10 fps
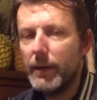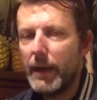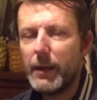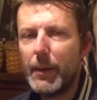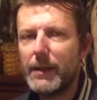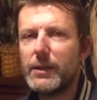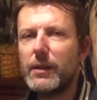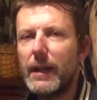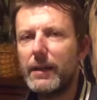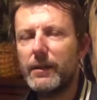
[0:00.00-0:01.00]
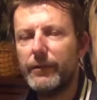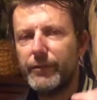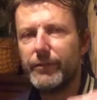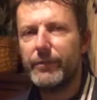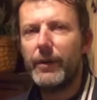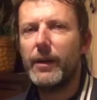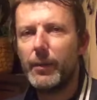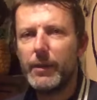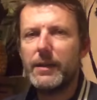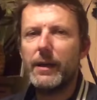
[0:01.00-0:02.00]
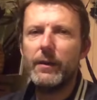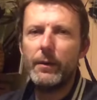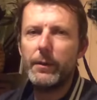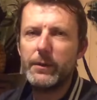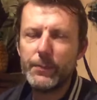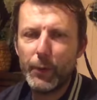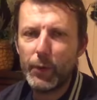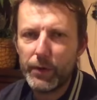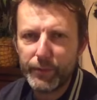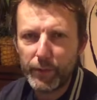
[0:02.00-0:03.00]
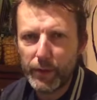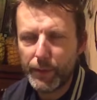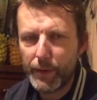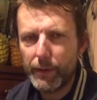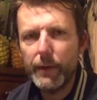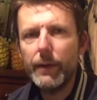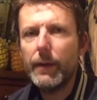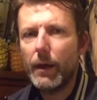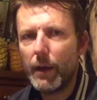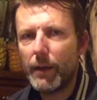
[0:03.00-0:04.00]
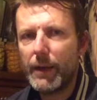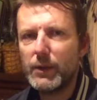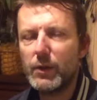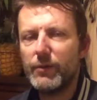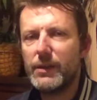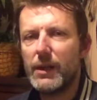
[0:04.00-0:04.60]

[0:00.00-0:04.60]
Anyway, it's collective. I don't want to spoil it for you, but a lot of that stuff is